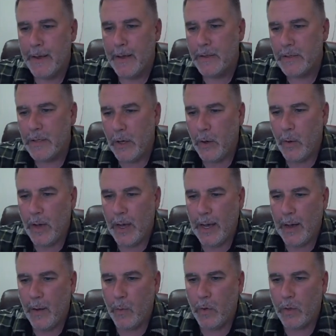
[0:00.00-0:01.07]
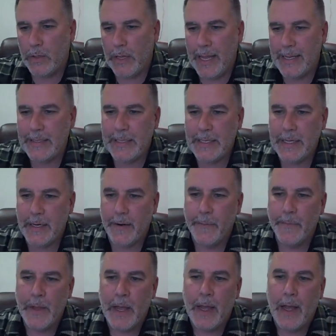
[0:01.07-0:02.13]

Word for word: So uh, world class theater.